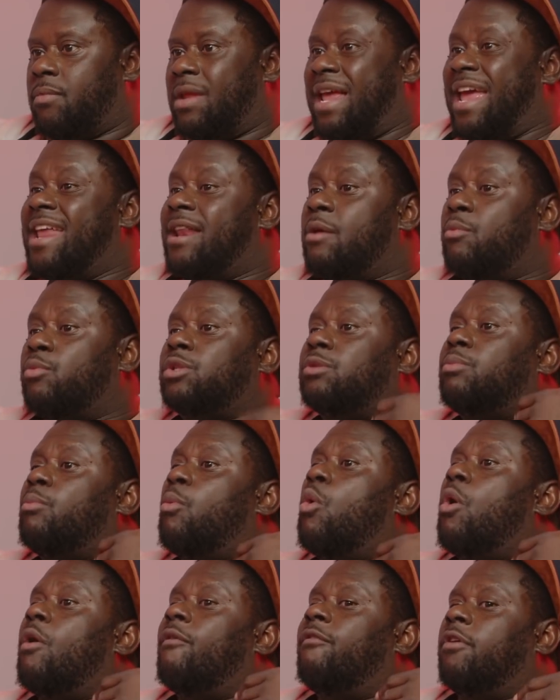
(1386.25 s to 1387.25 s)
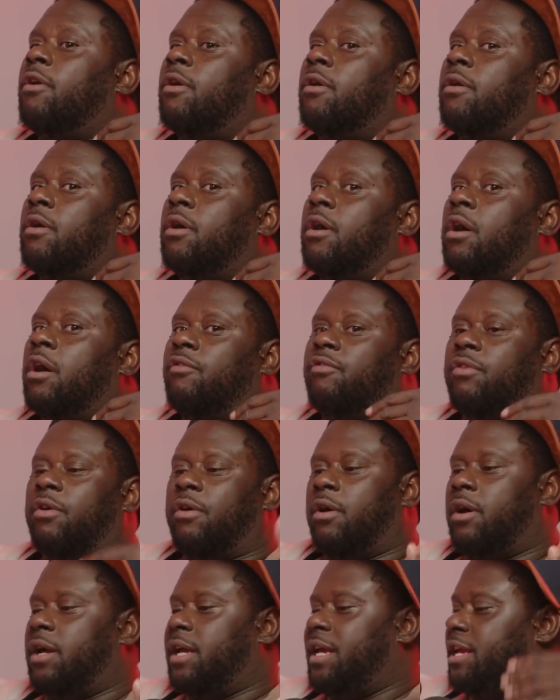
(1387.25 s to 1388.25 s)
And it was more of a of a
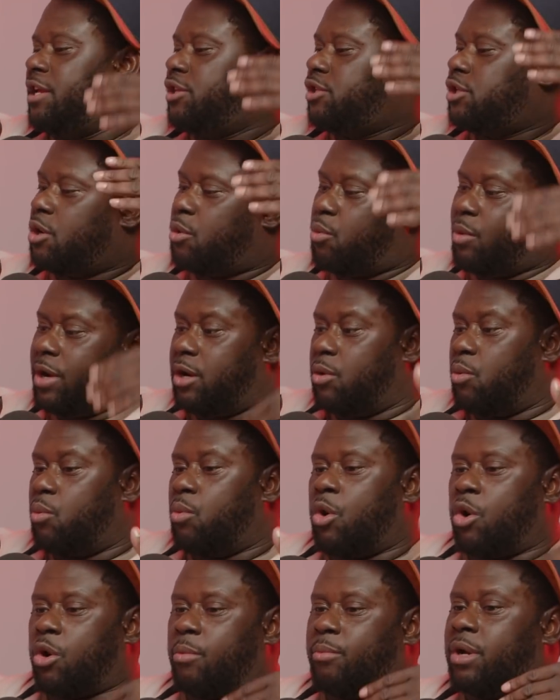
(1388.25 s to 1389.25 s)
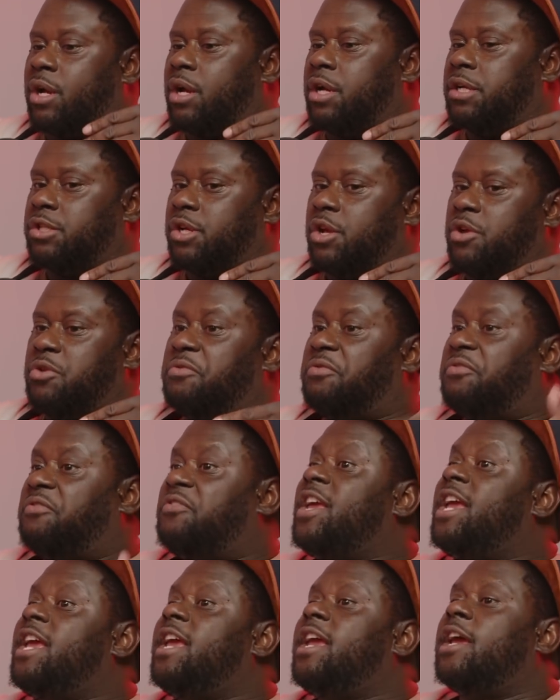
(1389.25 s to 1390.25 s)
easier way to work because you
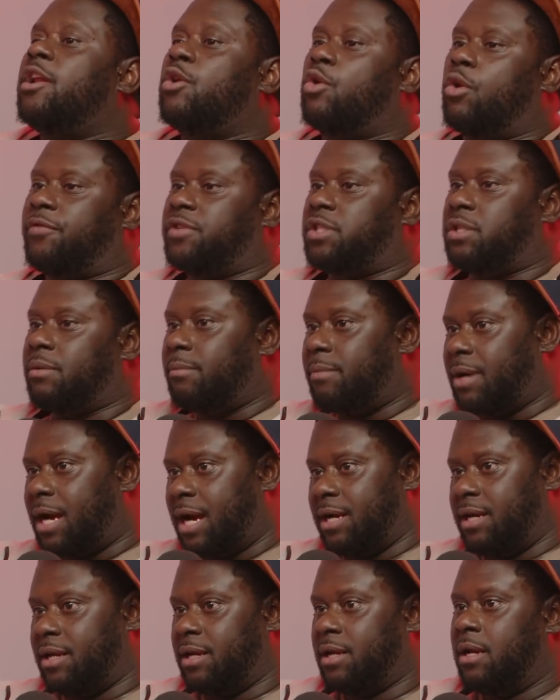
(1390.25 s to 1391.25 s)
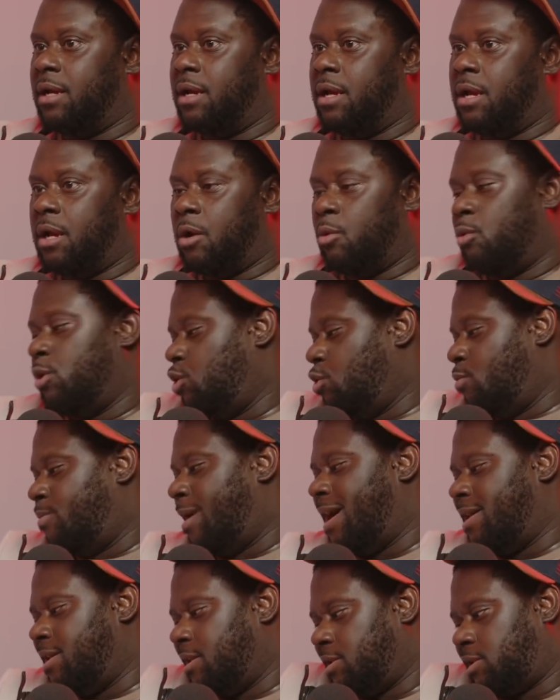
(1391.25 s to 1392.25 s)
feeding off somebody. When you by
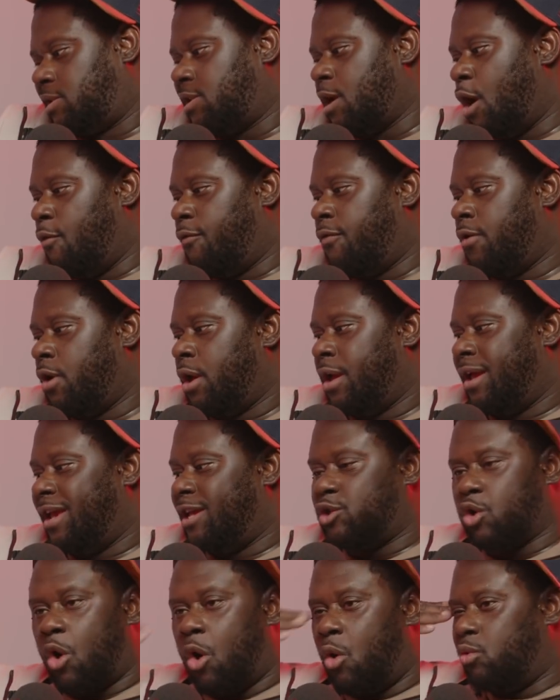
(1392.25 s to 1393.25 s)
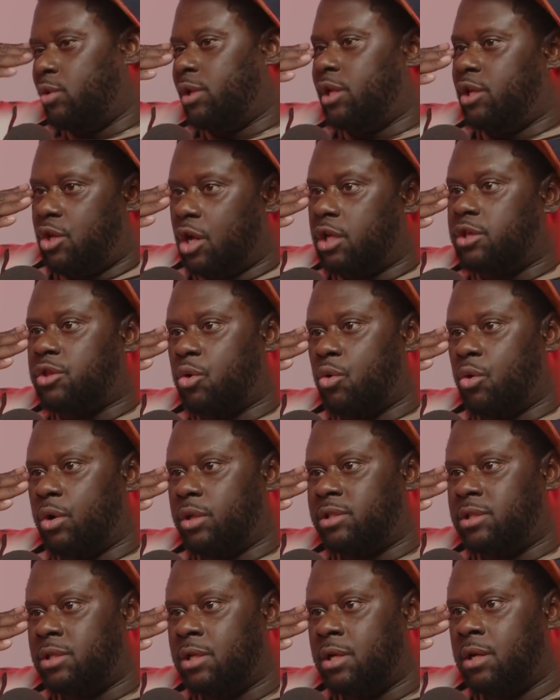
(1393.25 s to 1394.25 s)
yourself, it's only your
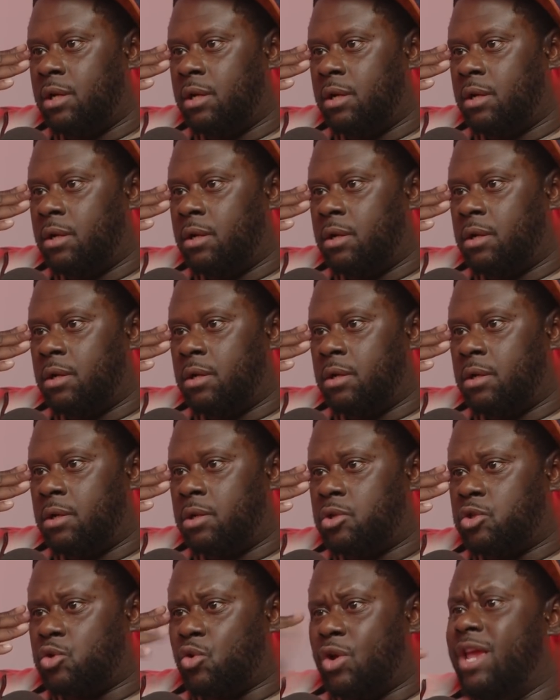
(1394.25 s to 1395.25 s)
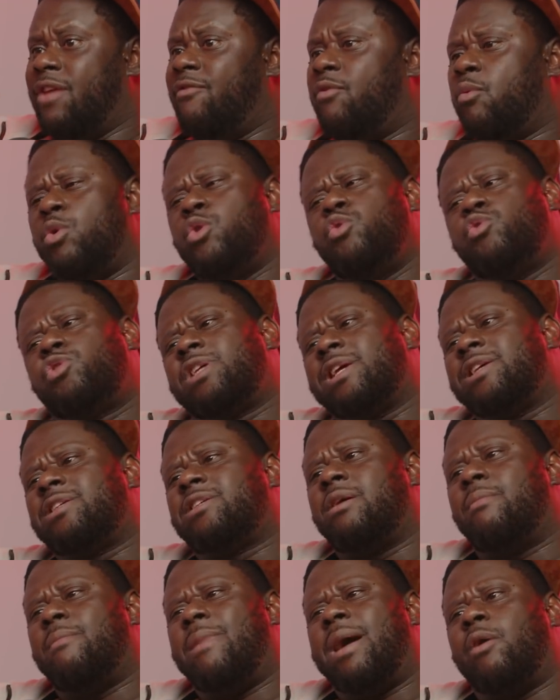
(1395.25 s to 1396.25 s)
thoughts. So even when you say
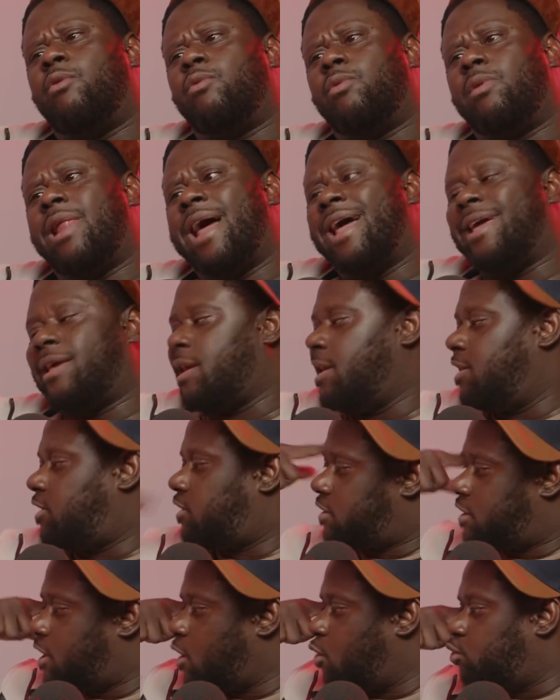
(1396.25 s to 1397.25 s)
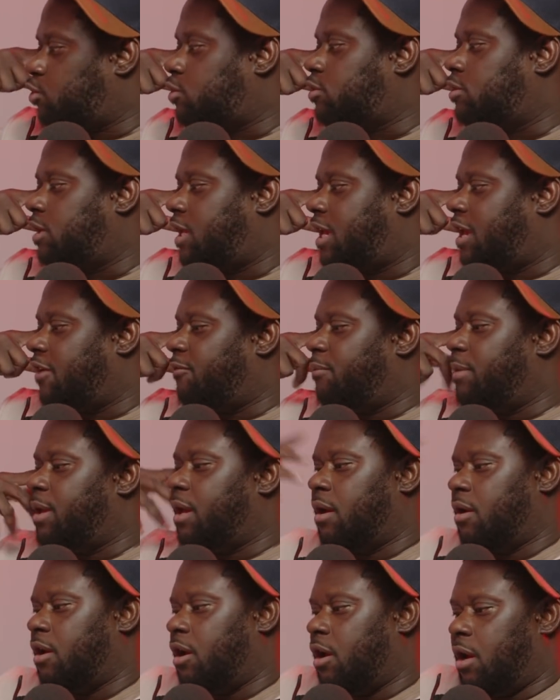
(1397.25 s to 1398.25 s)
something I don't like, it still give me
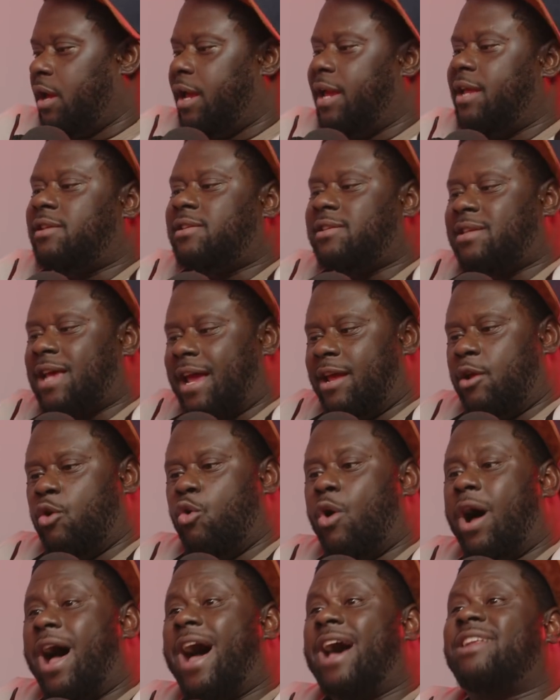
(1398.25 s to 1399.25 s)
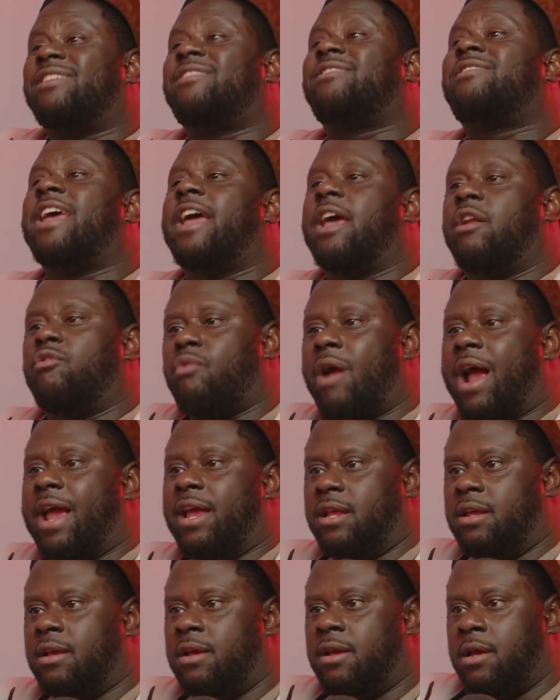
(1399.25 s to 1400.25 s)
a, a insight on how to say it right.
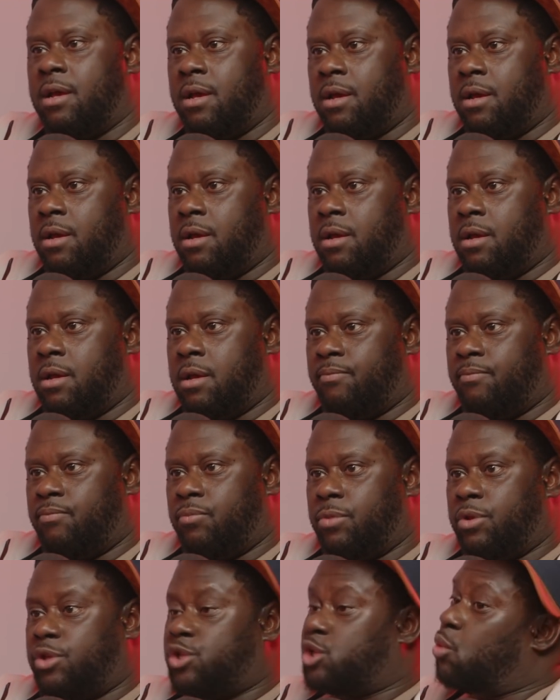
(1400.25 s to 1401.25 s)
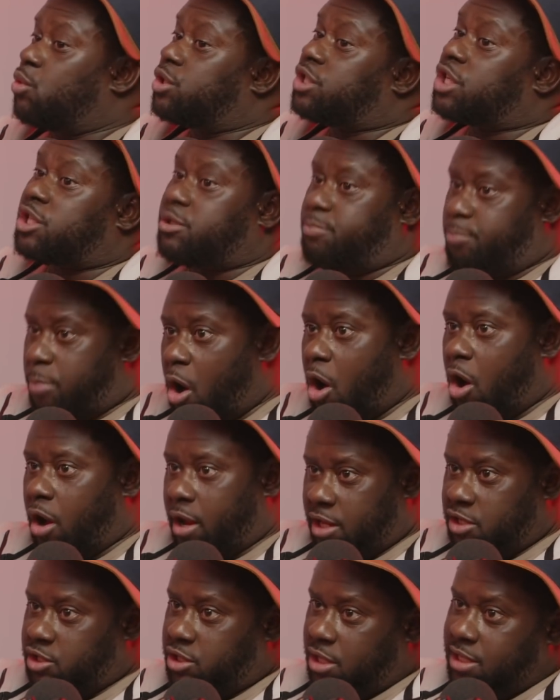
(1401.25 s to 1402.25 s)
Mm-hmm. So it's a spark,
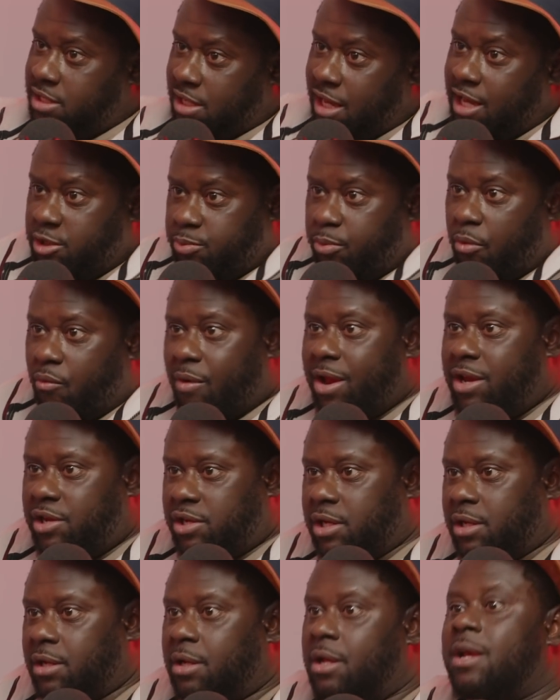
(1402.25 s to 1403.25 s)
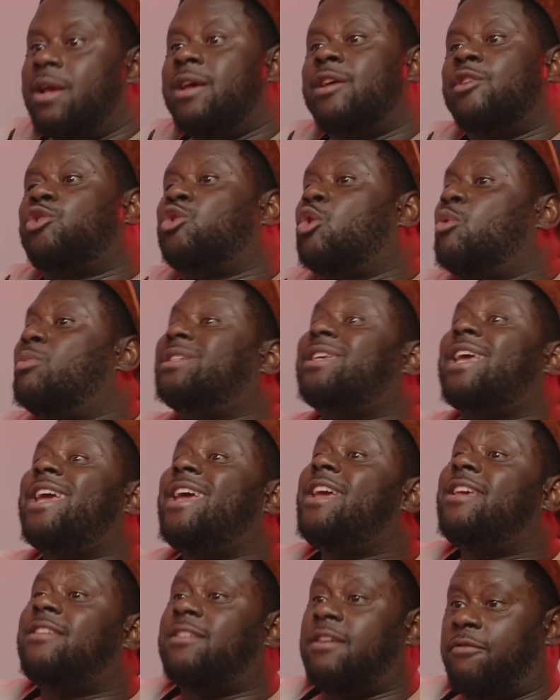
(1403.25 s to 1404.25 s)
it's, it's an inspiration. So it was
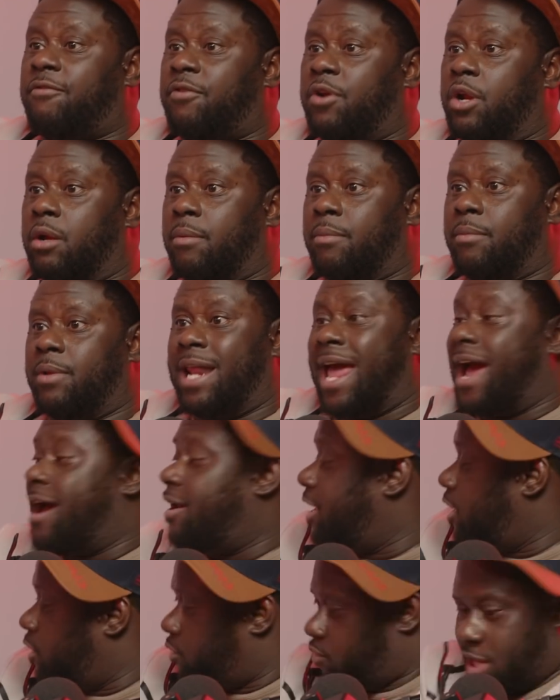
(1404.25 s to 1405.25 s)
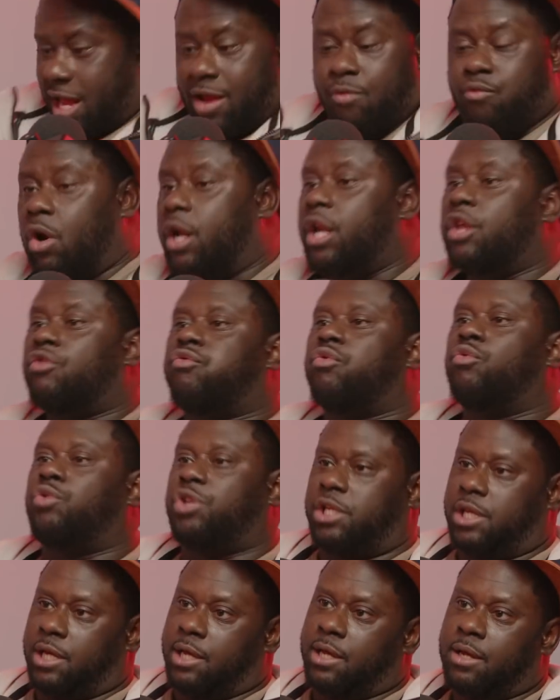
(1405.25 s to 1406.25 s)
easy for them. Now they they running through
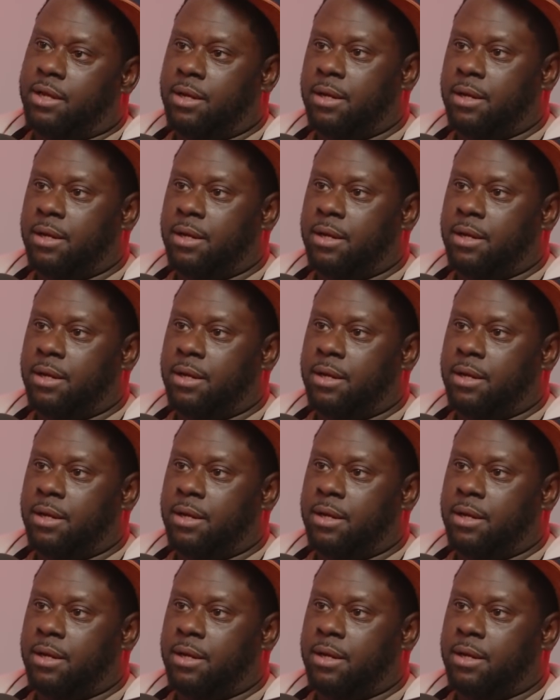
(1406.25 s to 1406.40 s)
shit.